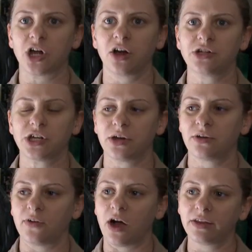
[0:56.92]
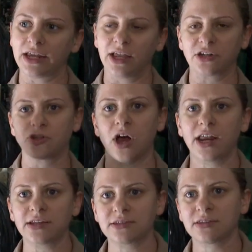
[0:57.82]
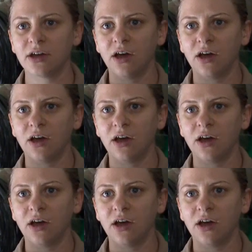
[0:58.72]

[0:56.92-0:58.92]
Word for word: am in charge of all the electronics